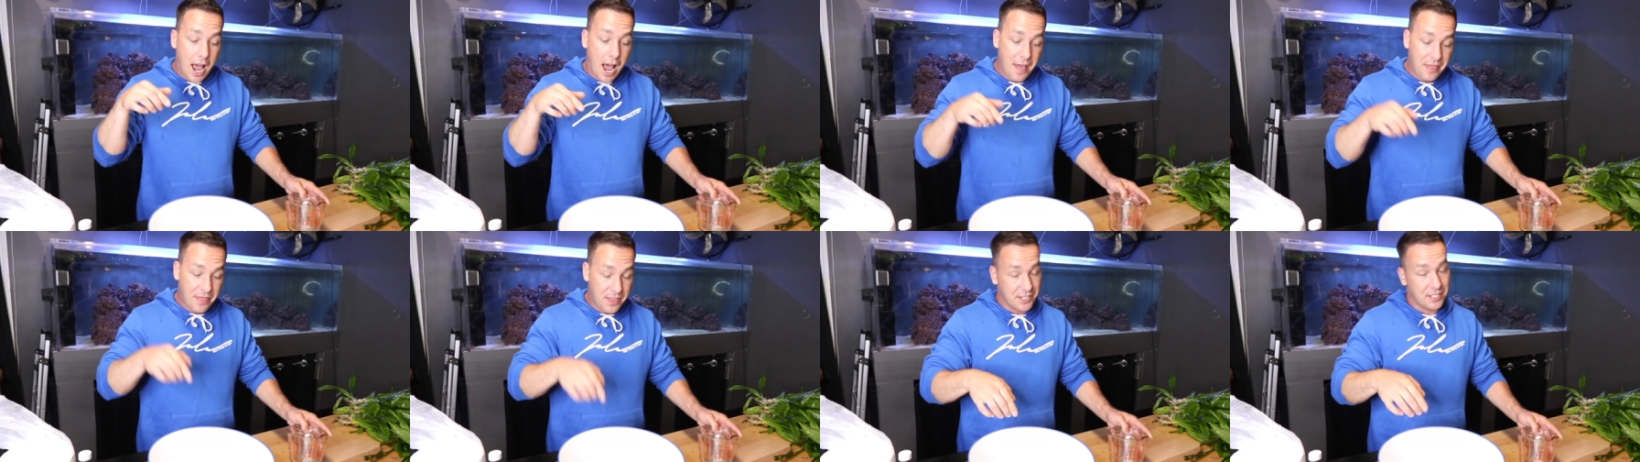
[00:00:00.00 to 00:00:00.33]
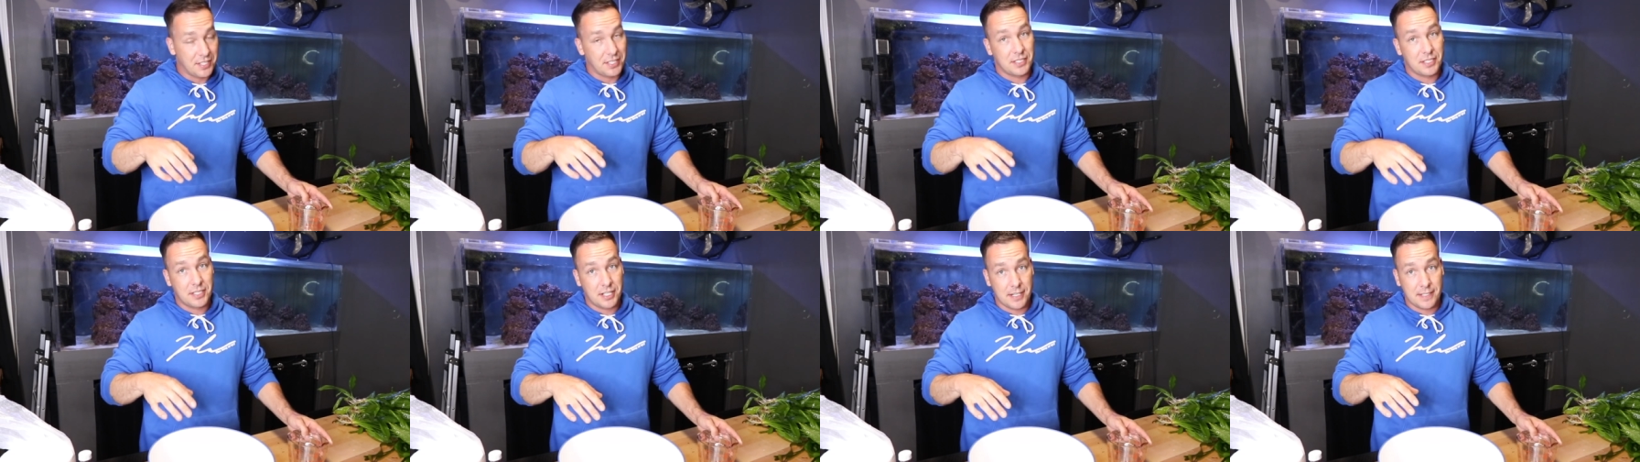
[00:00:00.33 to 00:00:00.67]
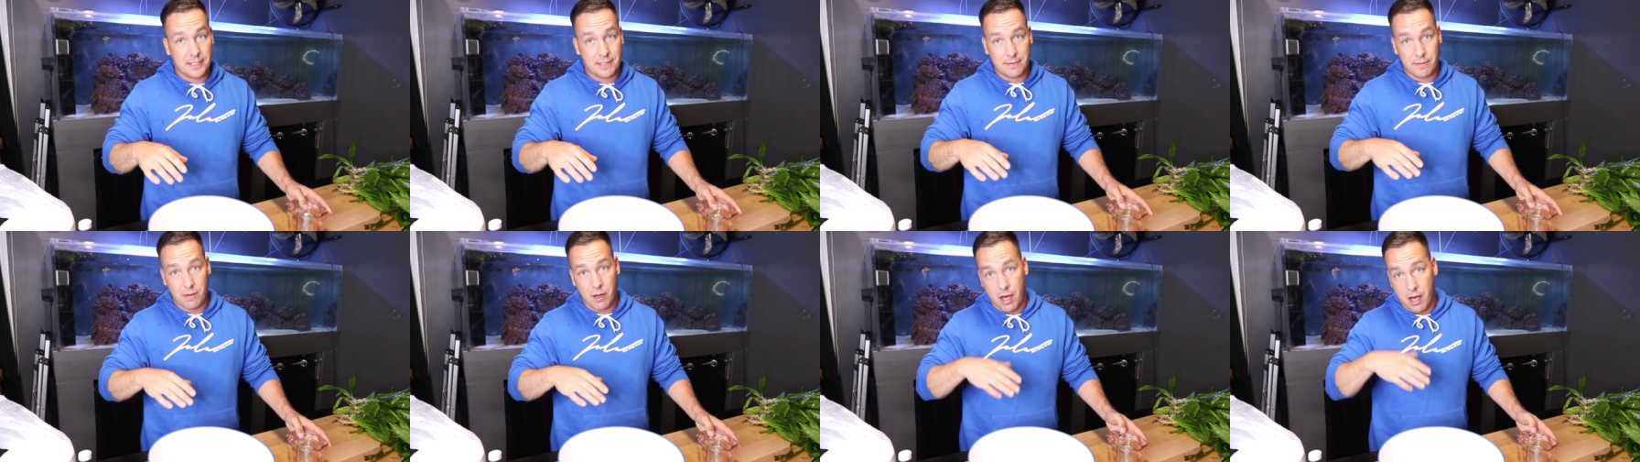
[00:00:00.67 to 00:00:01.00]
This is
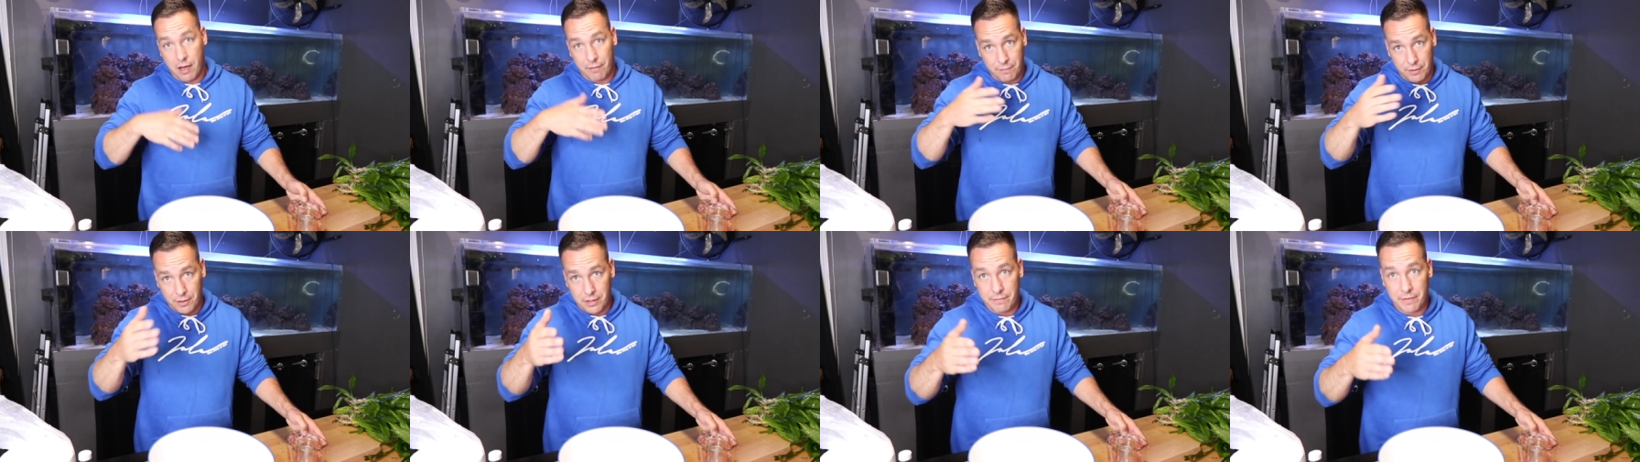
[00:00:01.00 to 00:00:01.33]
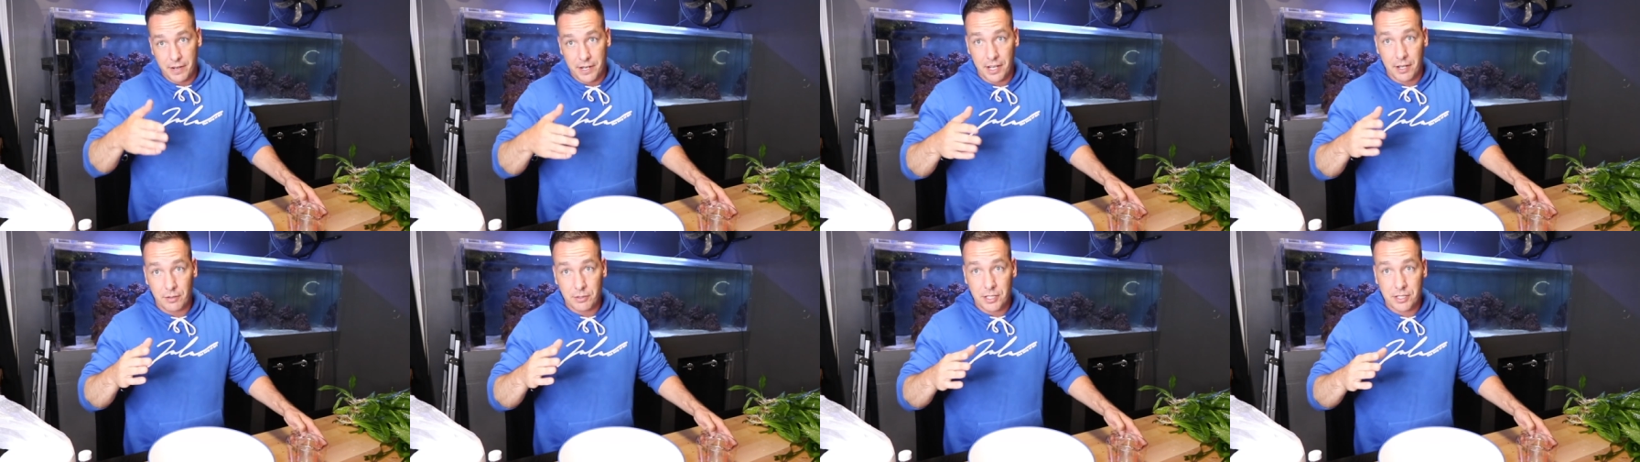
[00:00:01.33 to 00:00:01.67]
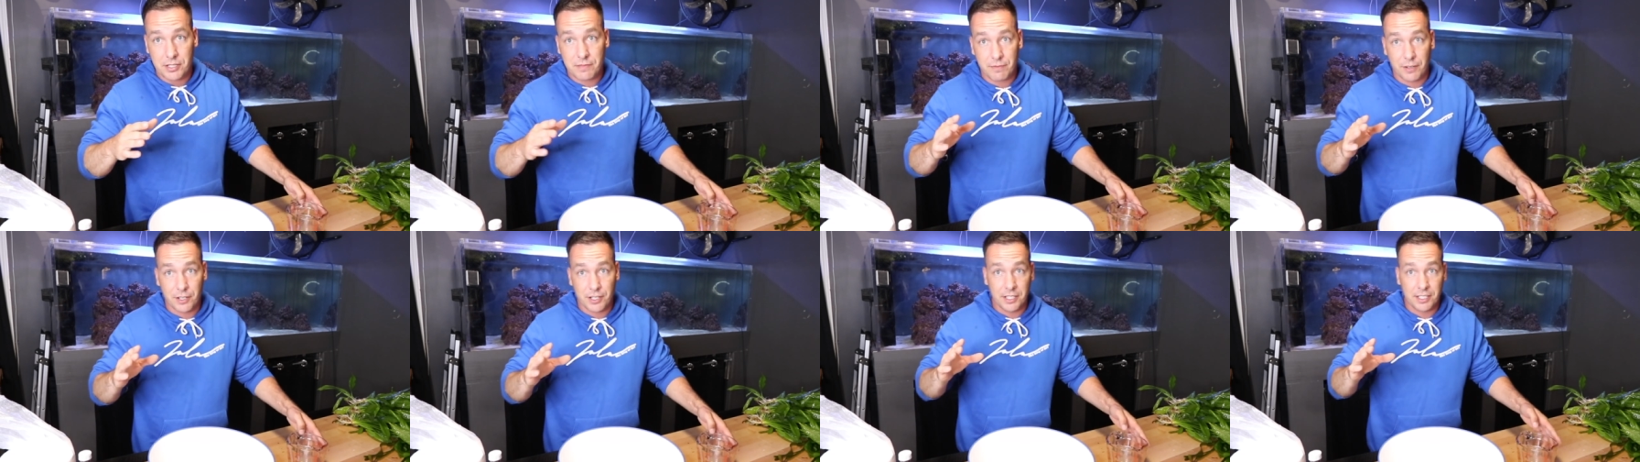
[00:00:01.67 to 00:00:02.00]
just uh, for the video,
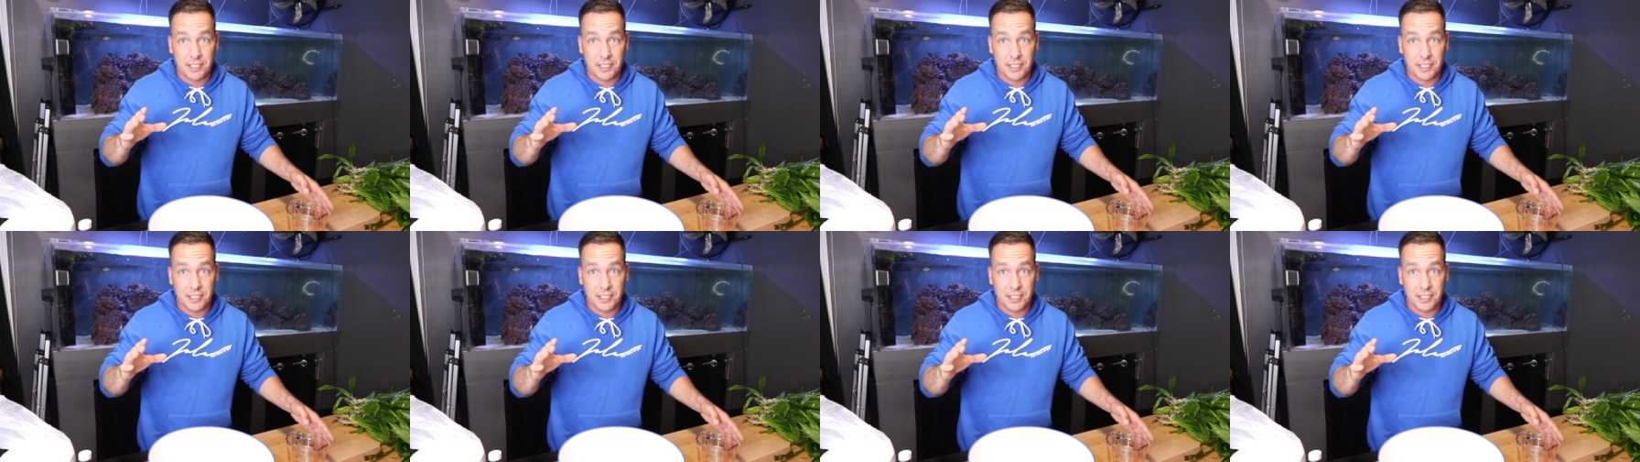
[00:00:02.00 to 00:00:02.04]
just for an